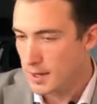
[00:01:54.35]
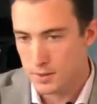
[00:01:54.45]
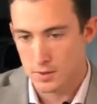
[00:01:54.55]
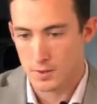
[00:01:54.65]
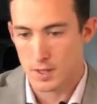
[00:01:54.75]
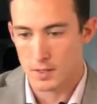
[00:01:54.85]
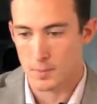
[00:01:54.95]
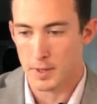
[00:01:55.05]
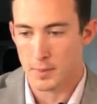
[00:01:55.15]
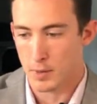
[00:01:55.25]
and
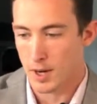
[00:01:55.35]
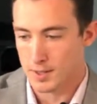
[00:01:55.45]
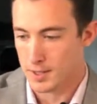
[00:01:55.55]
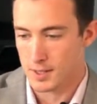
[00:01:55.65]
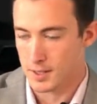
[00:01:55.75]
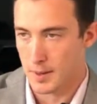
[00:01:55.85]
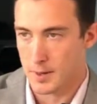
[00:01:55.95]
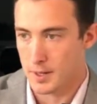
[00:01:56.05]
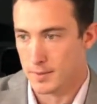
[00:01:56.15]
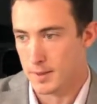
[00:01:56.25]
it's a big process. I
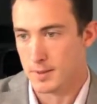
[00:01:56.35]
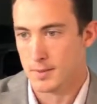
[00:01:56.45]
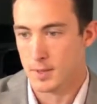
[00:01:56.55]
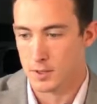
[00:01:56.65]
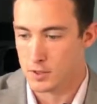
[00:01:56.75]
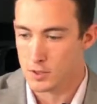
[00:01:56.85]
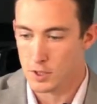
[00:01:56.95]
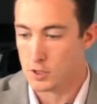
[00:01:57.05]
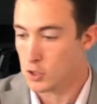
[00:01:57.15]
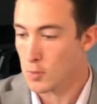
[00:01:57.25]
mean,
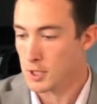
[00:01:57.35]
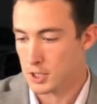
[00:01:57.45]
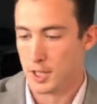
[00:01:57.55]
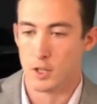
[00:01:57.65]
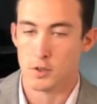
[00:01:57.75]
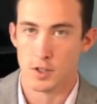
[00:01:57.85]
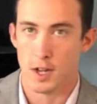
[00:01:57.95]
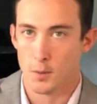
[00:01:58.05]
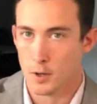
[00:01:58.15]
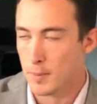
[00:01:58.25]
there's so much that goes
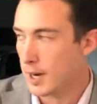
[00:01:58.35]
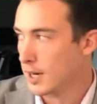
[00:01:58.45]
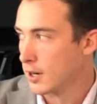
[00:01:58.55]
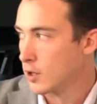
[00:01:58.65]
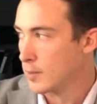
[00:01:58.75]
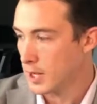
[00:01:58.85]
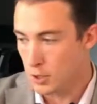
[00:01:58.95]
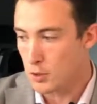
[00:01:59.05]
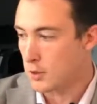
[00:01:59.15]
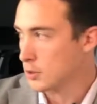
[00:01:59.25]
on when you're buying a home,
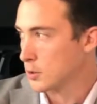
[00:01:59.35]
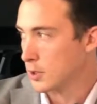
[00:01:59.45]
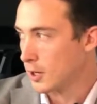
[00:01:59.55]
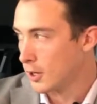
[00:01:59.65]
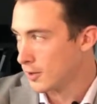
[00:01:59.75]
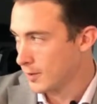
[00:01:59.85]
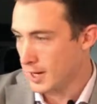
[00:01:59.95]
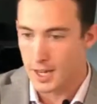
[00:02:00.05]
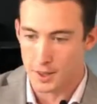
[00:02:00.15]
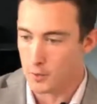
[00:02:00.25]
and you don't do it all,
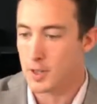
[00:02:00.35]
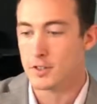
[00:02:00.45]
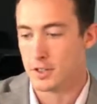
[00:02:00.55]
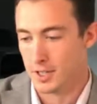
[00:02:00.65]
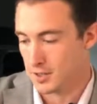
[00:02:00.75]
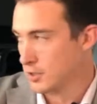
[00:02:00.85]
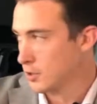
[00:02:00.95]
right? And the realtor doesn't